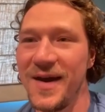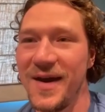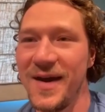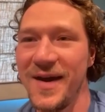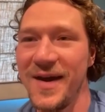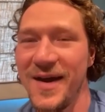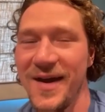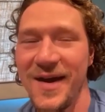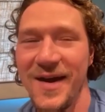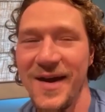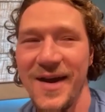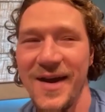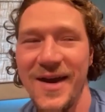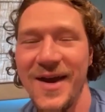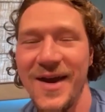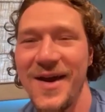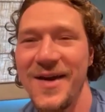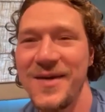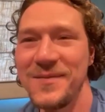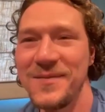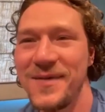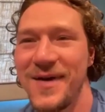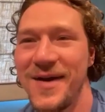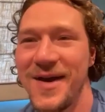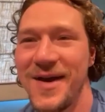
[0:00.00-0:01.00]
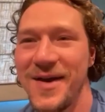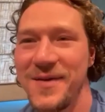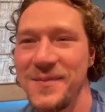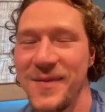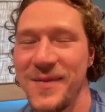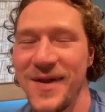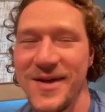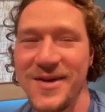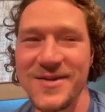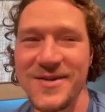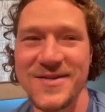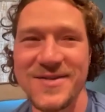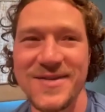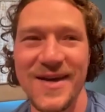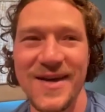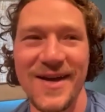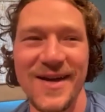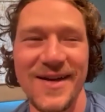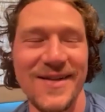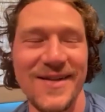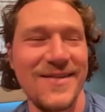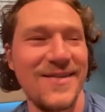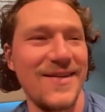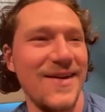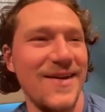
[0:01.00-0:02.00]
I am. Like you
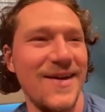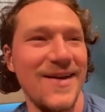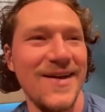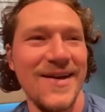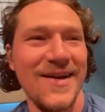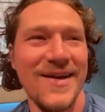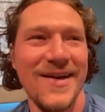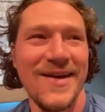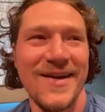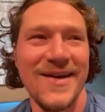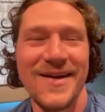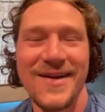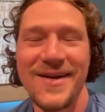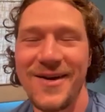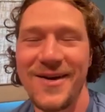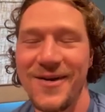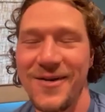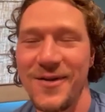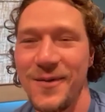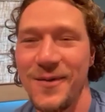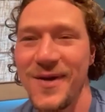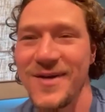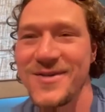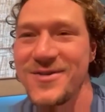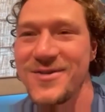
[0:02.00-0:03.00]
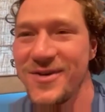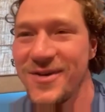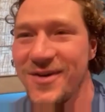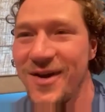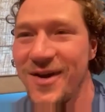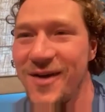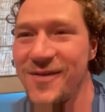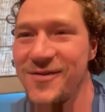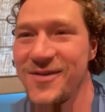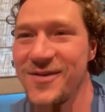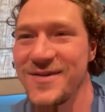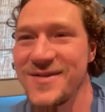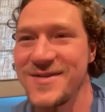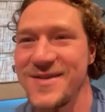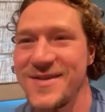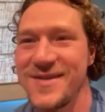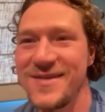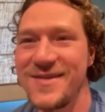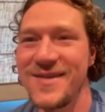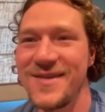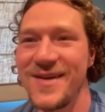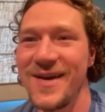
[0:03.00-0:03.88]
said, the Western Conference,